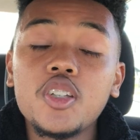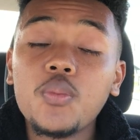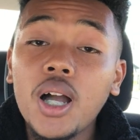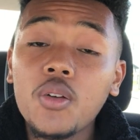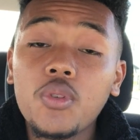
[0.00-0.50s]

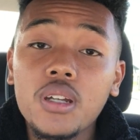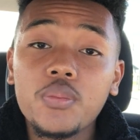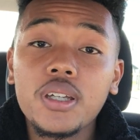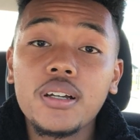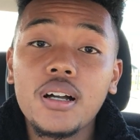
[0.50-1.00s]
You might want to
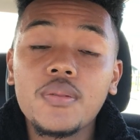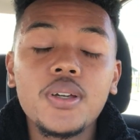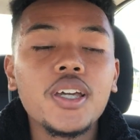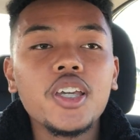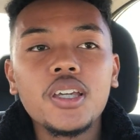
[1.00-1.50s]
become...
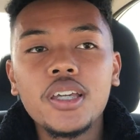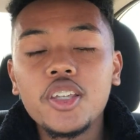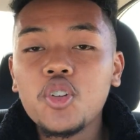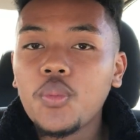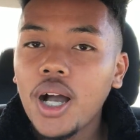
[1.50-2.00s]

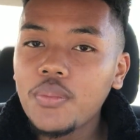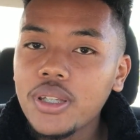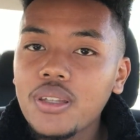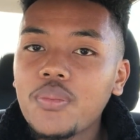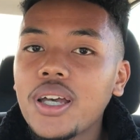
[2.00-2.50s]
You might
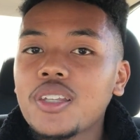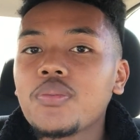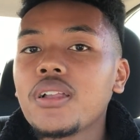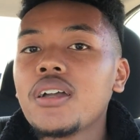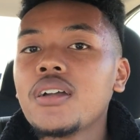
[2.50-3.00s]
be the
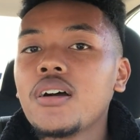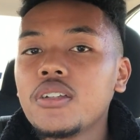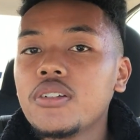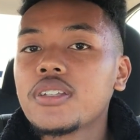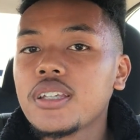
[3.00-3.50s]
best player
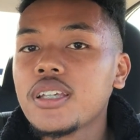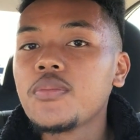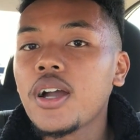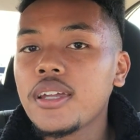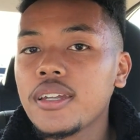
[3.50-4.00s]
on your
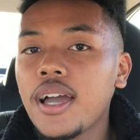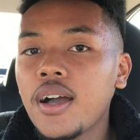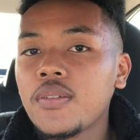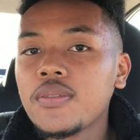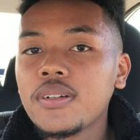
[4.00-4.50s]
team right
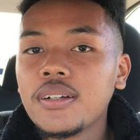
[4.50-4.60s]
now.